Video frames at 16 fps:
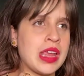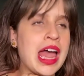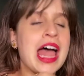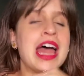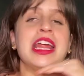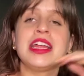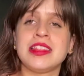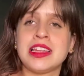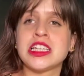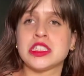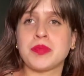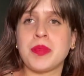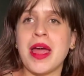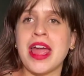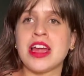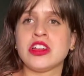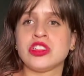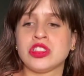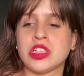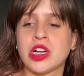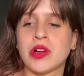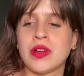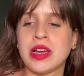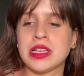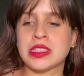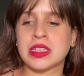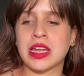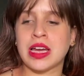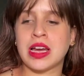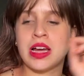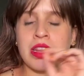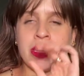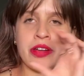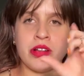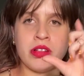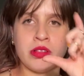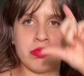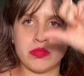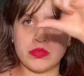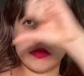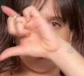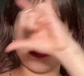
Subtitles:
And in this page, there is like a little